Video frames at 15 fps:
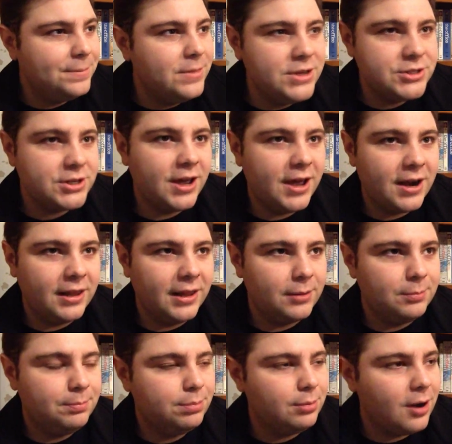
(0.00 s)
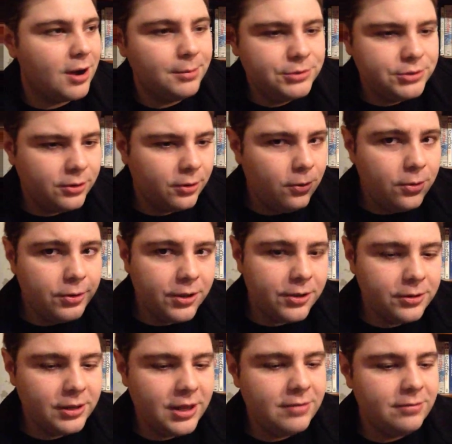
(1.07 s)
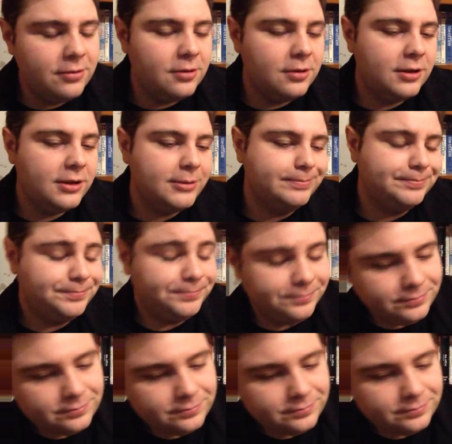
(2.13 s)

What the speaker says: This kind of like brought him to a whole nother level. And,